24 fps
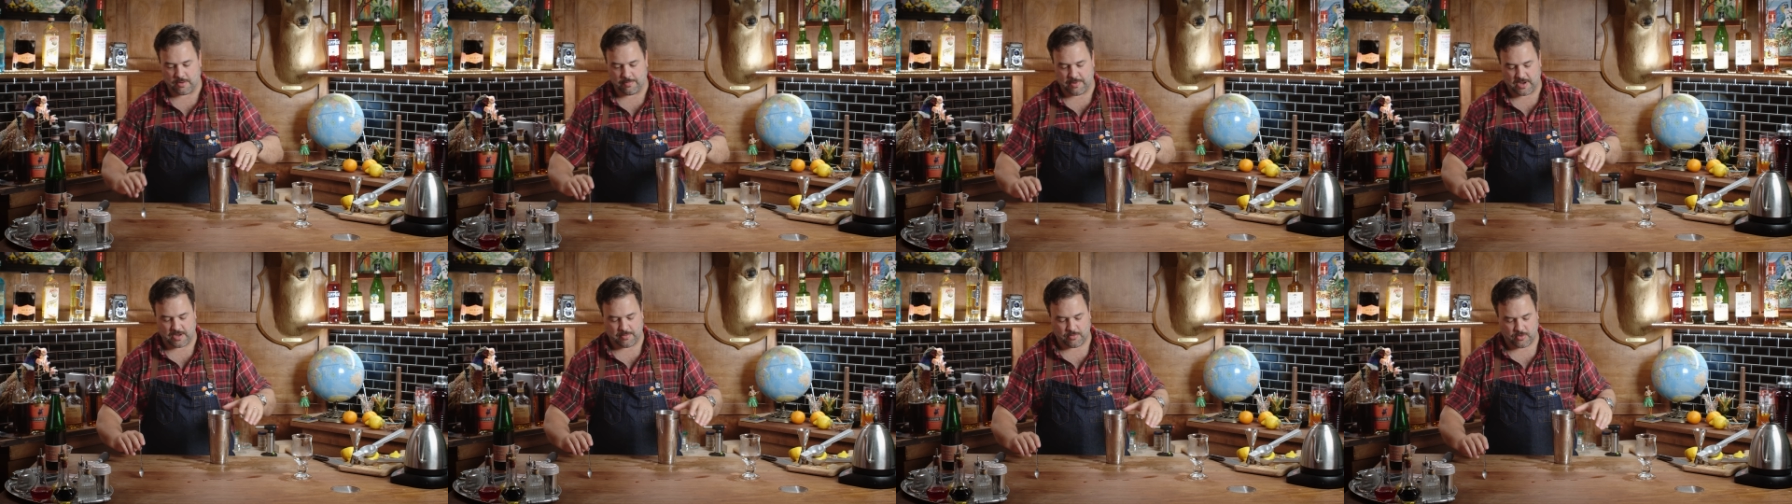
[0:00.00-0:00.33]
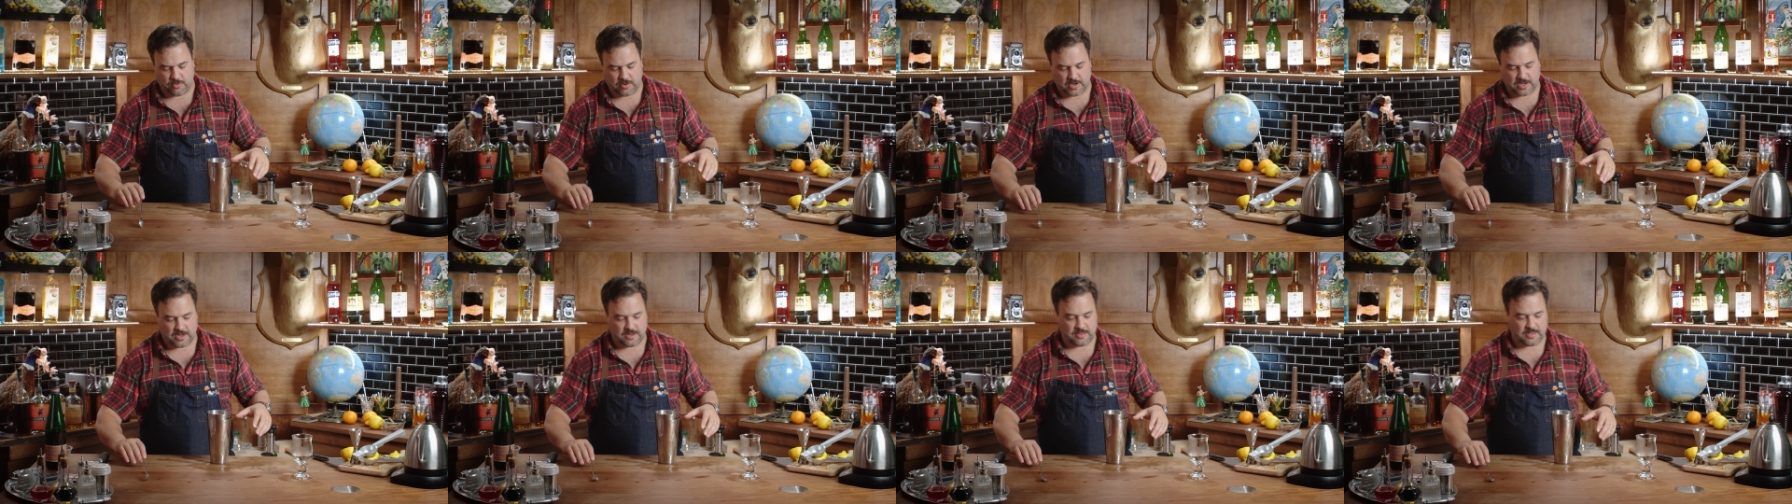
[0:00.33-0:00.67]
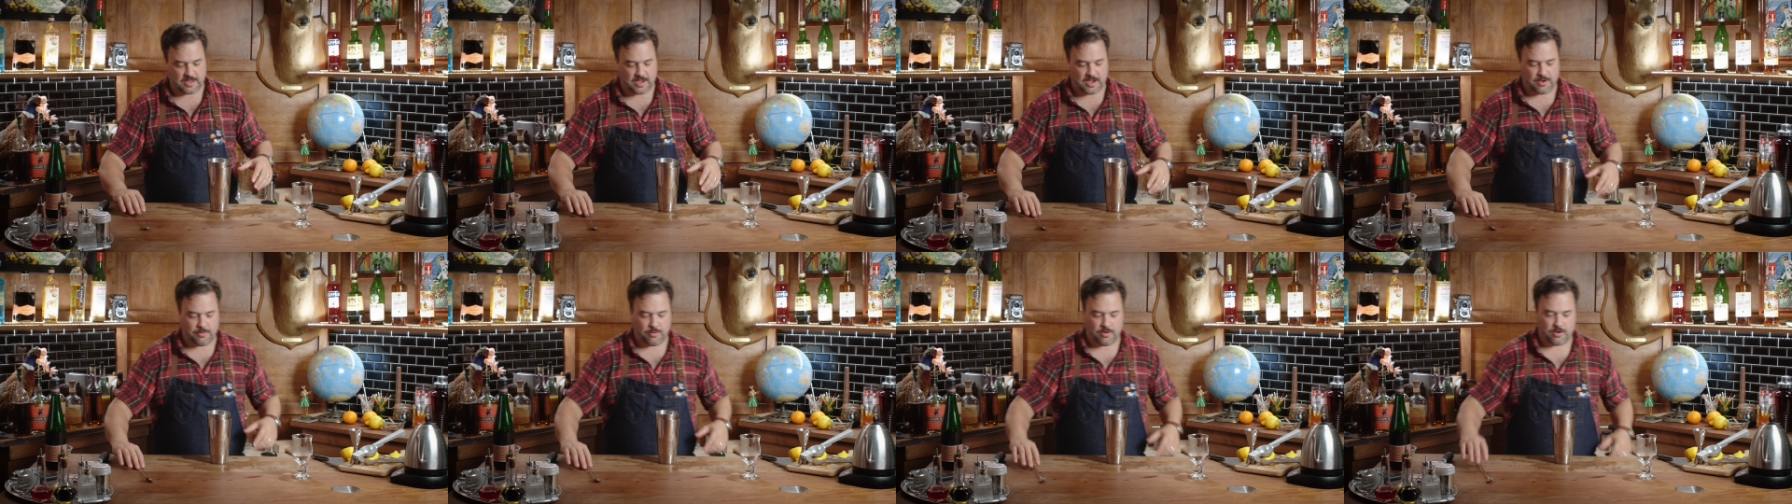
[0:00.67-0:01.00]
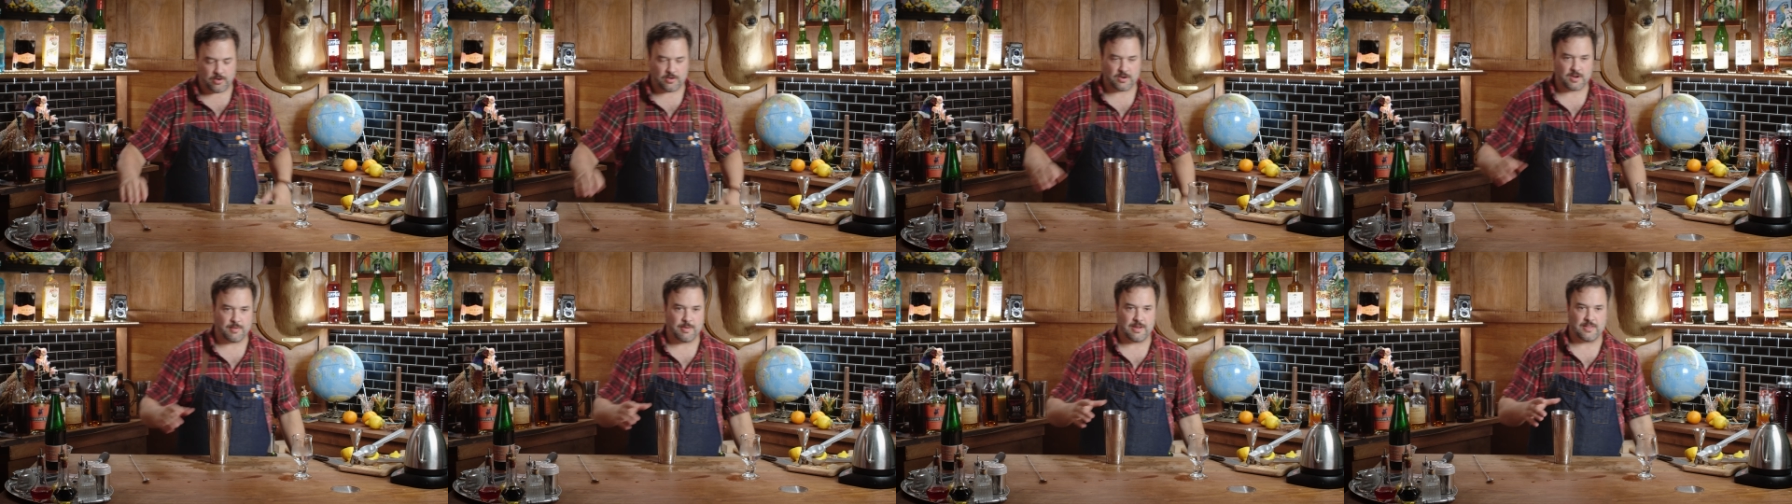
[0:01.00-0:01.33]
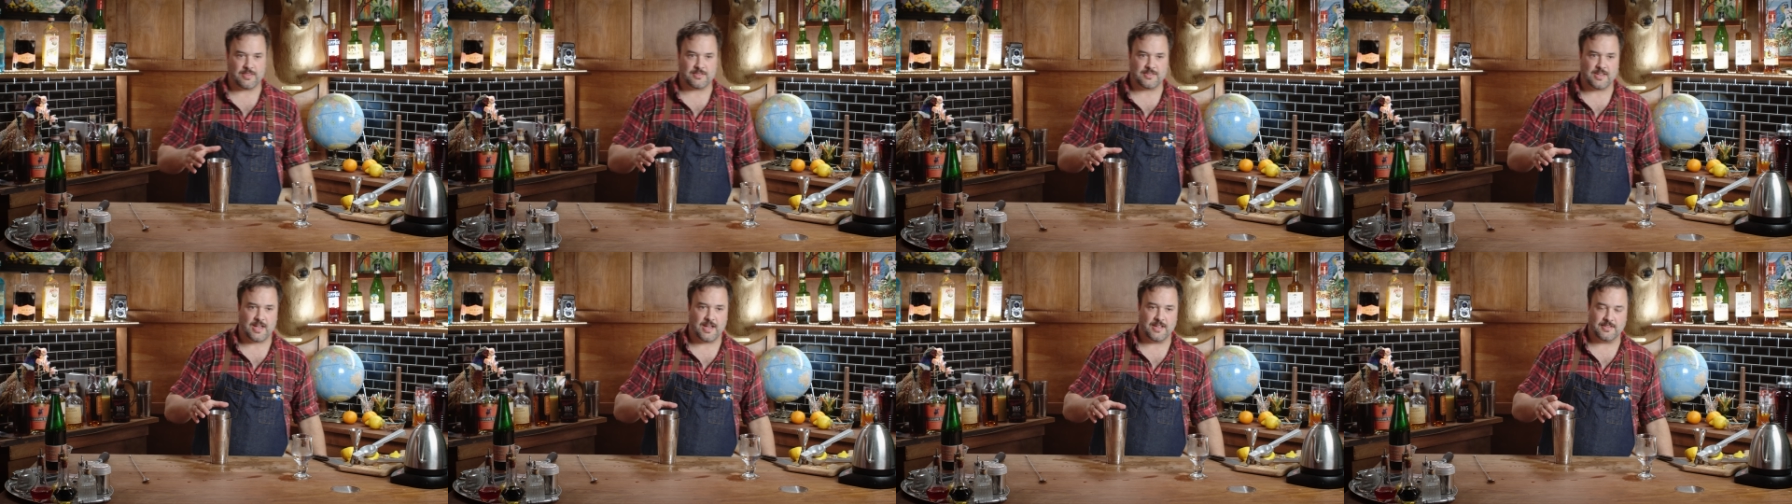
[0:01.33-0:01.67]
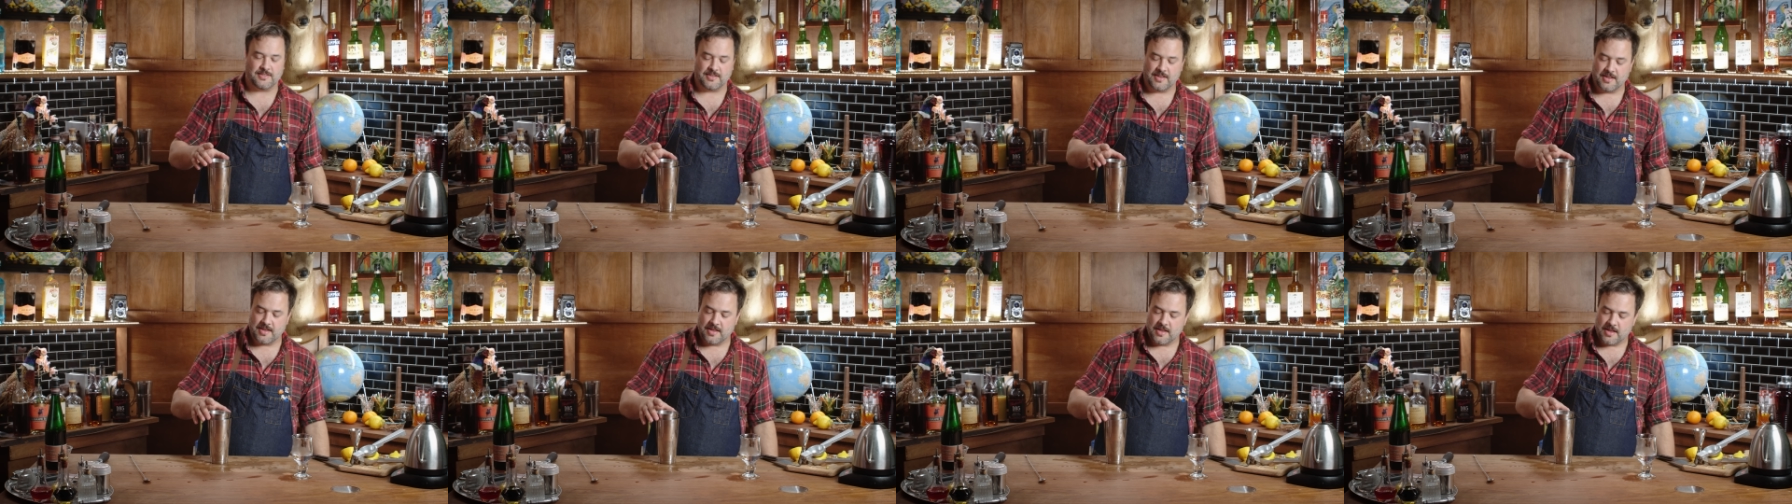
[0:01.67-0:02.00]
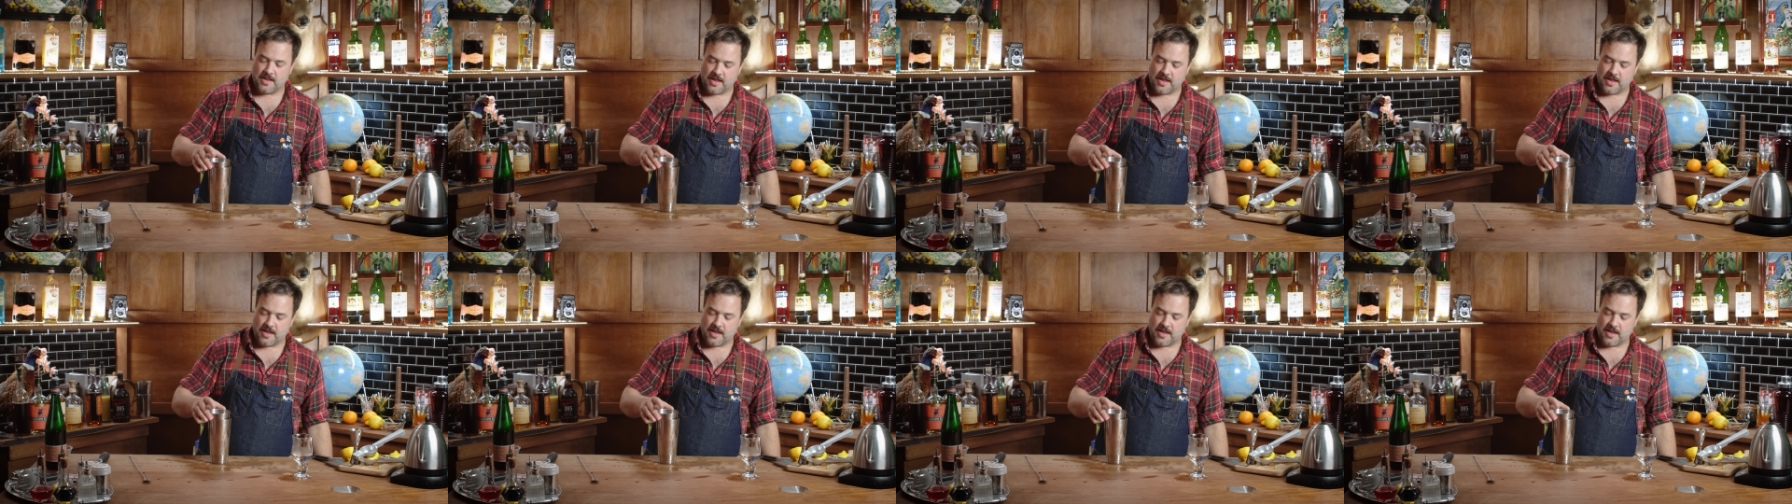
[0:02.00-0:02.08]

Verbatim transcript: your Bain Marie. The hot water will come out the sides.